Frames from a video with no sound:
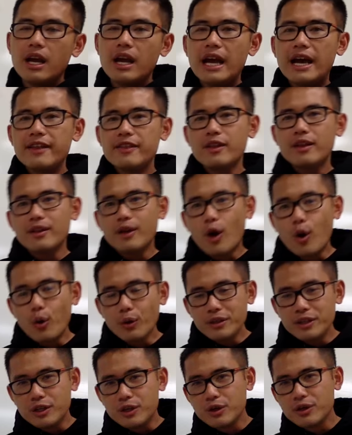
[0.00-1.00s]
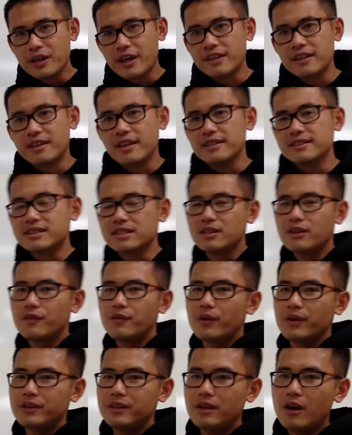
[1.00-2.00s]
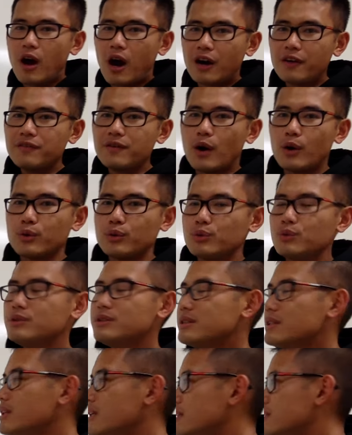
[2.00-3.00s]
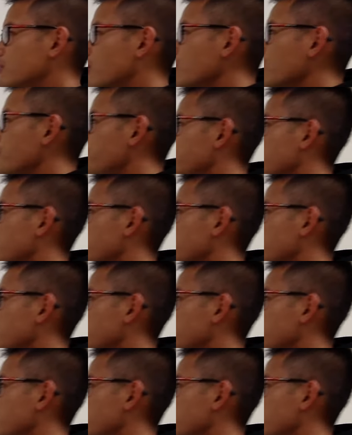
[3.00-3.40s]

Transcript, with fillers: And all the good candidates for the R values is going to